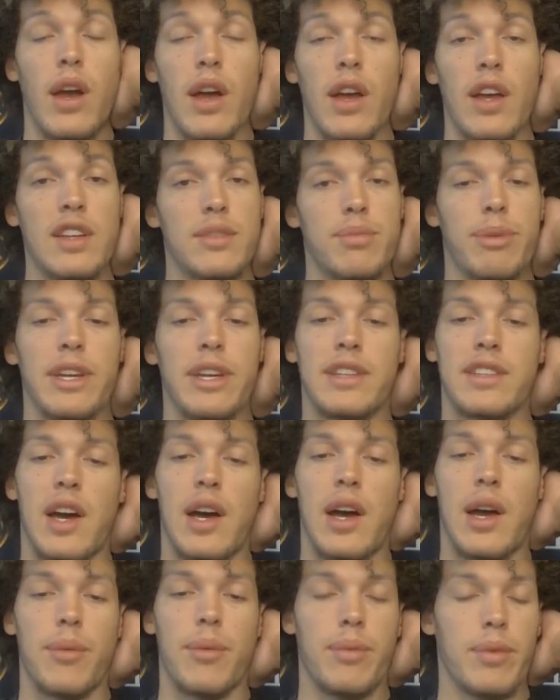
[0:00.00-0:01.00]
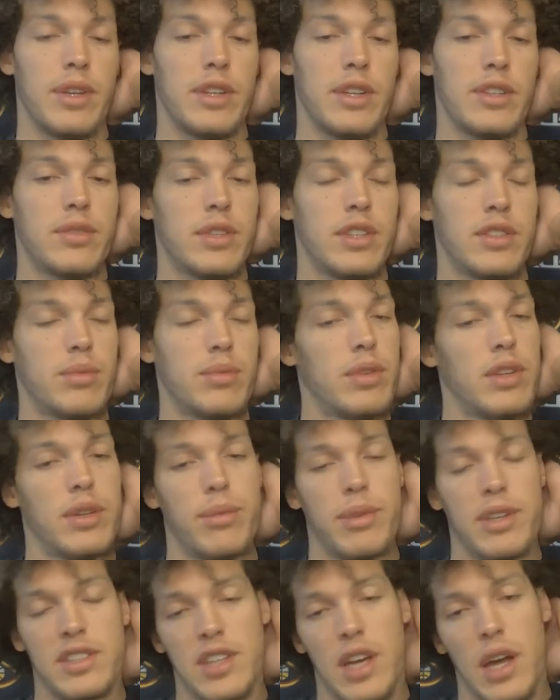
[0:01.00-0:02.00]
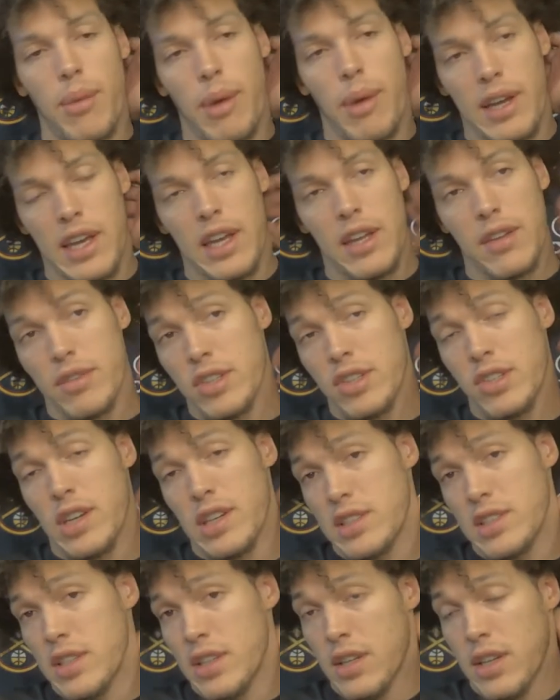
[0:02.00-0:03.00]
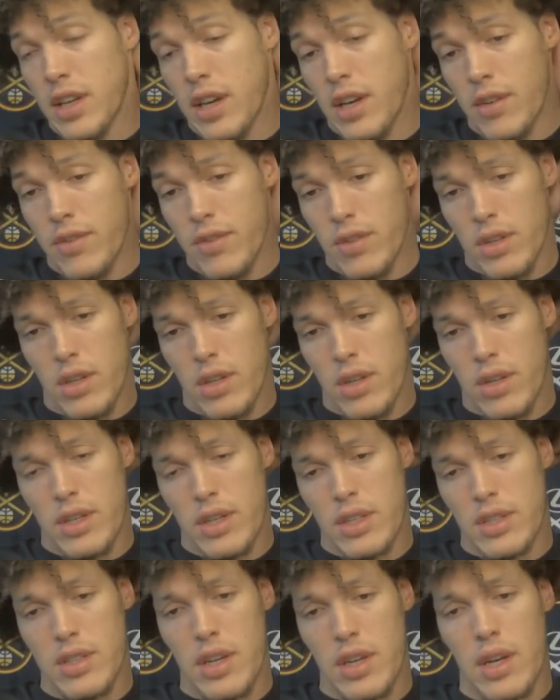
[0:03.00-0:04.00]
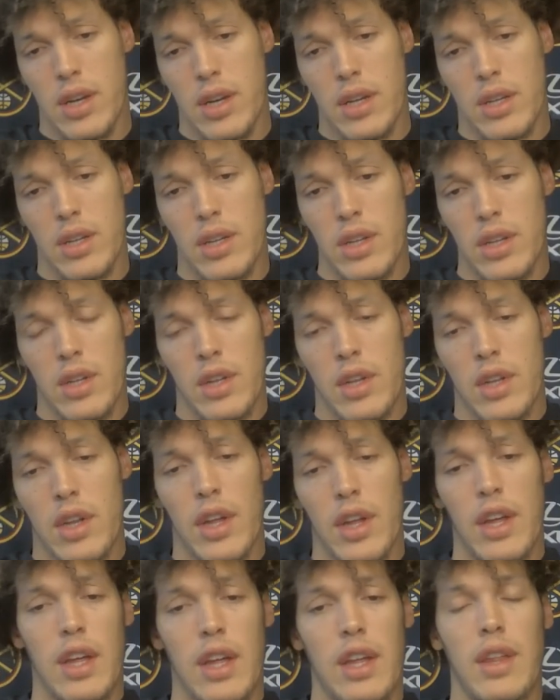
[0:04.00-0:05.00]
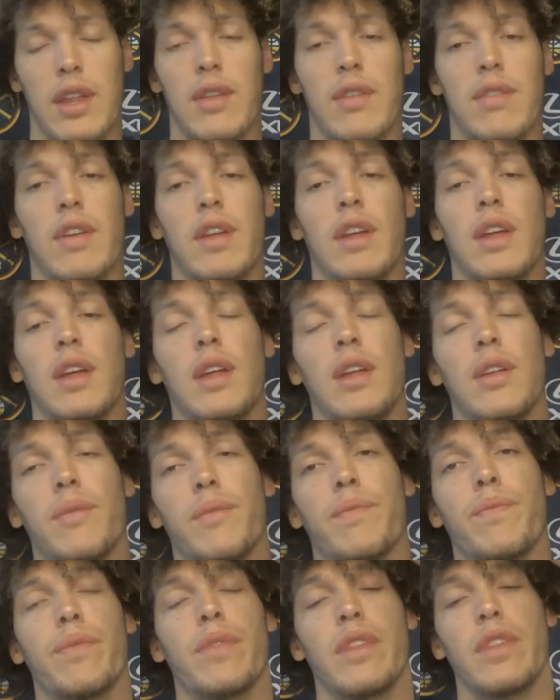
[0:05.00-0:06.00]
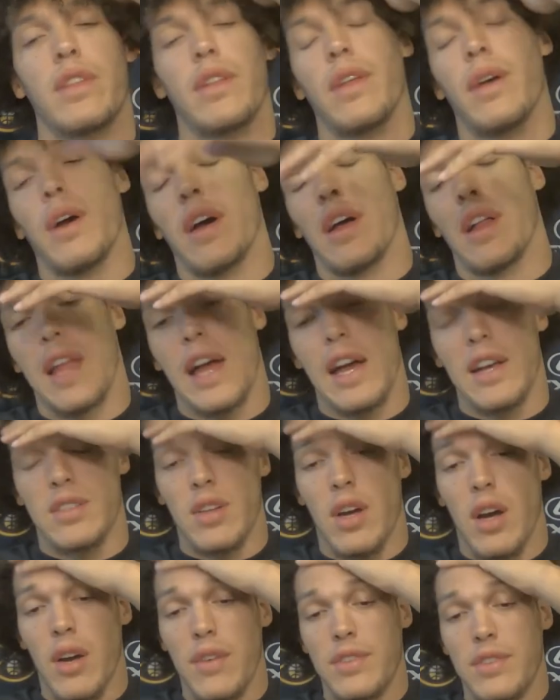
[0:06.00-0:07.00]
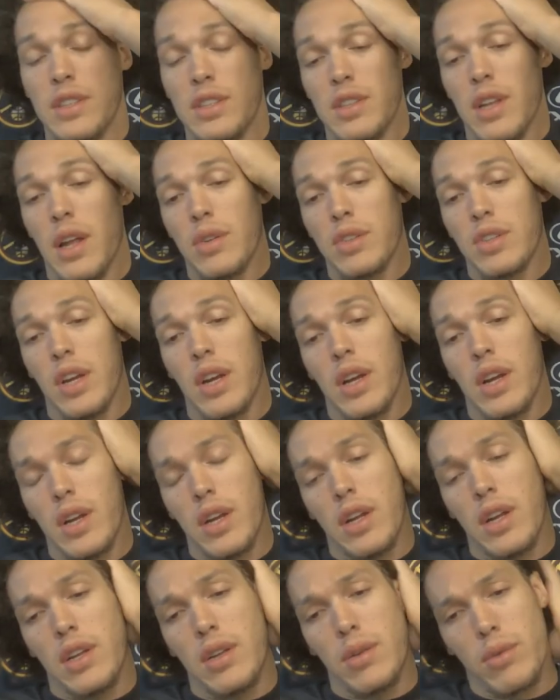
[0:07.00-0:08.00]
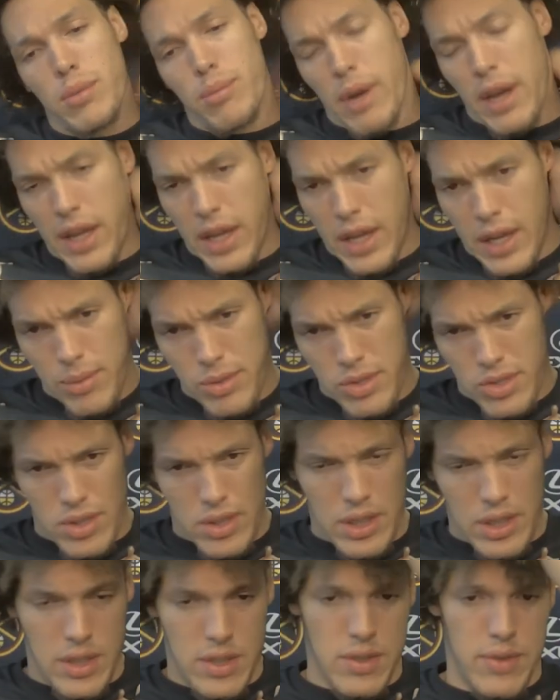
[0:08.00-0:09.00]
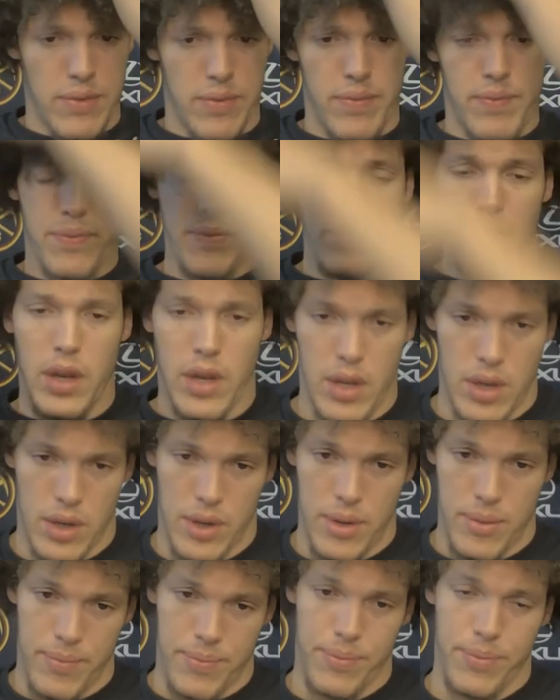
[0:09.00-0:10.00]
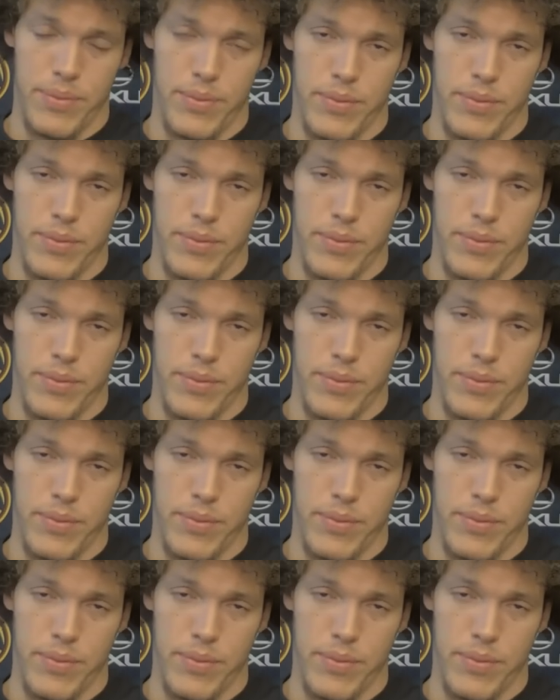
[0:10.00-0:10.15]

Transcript: It's big time. It's, it's really big time. I can't even stress it enough, you know, because uh, even uh, last offseason, I was hurt with my hamstring. Um,